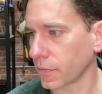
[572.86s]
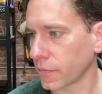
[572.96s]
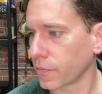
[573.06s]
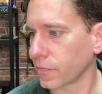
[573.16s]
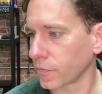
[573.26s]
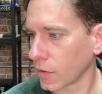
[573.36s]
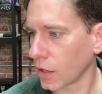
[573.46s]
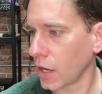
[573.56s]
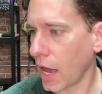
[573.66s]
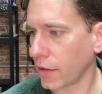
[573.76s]
Yeah. It's the
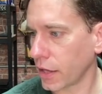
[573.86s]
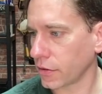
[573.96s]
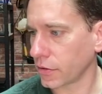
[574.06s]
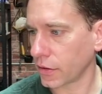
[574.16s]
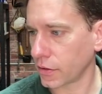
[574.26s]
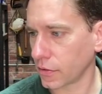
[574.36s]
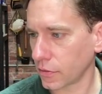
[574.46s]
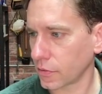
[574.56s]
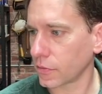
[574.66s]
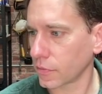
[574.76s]
small things that really
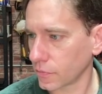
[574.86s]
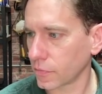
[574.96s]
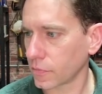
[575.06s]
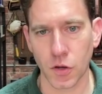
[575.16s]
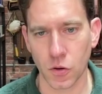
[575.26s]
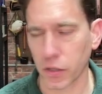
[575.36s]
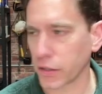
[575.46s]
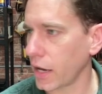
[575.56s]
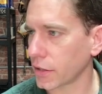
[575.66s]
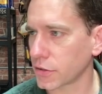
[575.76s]
add up.
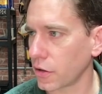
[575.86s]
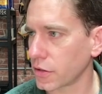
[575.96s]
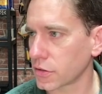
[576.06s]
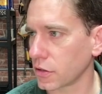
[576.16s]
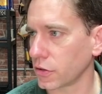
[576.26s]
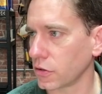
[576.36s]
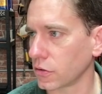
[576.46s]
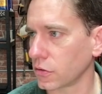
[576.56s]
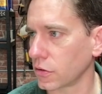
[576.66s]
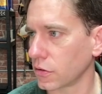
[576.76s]
Totally. Yeah. It's all these little
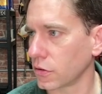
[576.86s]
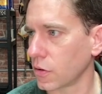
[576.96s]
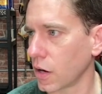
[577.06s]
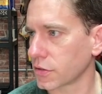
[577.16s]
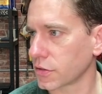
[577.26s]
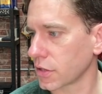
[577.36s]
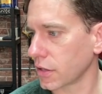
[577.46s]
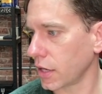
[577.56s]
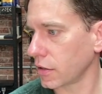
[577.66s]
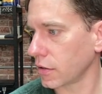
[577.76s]
nuances. And
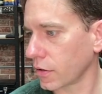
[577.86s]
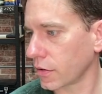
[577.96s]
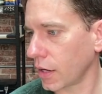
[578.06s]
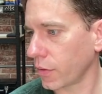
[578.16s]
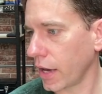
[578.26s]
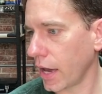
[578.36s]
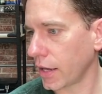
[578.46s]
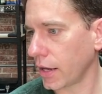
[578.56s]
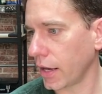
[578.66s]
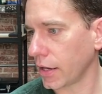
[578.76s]
then we
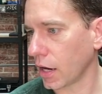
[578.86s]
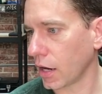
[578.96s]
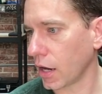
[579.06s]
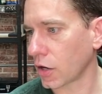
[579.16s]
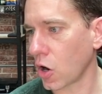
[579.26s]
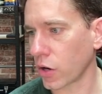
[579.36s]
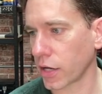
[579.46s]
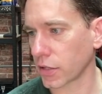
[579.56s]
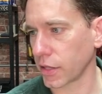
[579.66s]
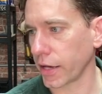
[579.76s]
had a
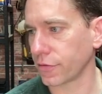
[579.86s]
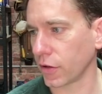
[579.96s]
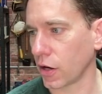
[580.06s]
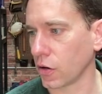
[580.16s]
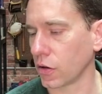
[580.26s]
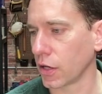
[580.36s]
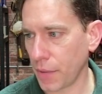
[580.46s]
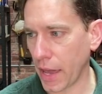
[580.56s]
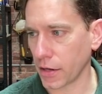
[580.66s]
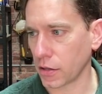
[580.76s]
Godox light flow
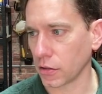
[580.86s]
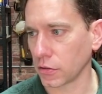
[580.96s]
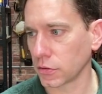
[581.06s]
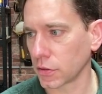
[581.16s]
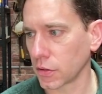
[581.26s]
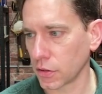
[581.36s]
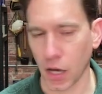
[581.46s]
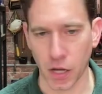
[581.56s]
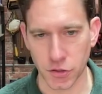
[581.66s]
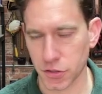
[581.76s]
panel
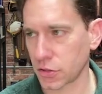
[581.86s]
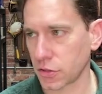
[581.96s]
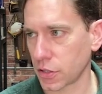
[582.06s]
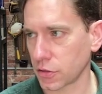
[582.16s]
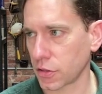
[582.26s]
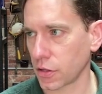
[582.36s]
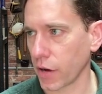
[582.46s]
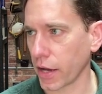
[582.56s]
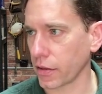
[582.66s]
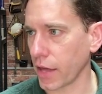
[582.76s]
just to the
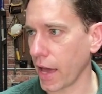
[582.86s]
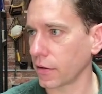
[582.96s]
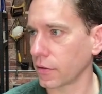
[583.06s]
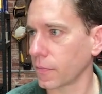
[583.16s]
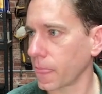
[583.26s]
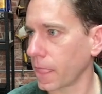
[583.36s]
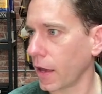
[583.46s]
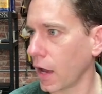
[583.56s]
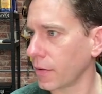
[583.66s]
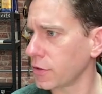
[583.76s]
right of that.
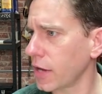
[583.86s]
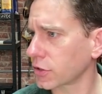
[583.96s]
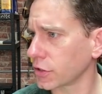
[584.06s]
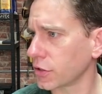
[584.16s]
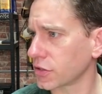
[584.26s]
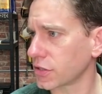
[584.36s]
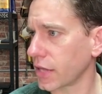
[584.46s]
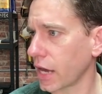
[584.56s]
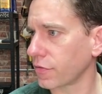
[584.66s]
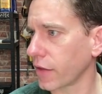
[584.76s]
And actually you can see
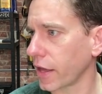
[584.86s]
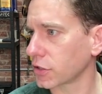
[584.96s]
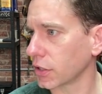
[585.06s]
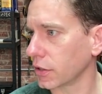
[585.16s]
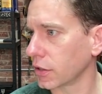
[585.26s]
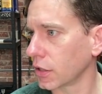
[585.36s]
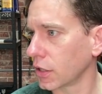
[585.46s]
that reflection.